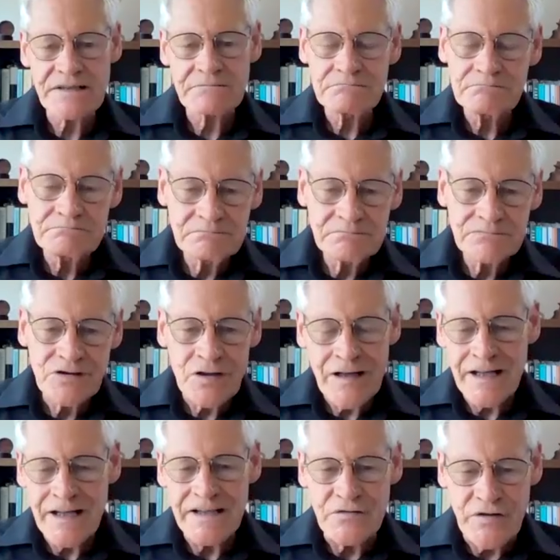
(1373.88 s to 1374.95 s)
just
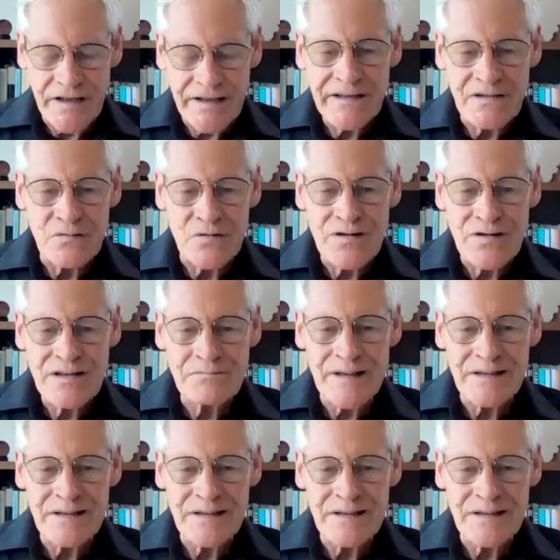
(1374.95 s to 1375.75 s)
not only drinking the water,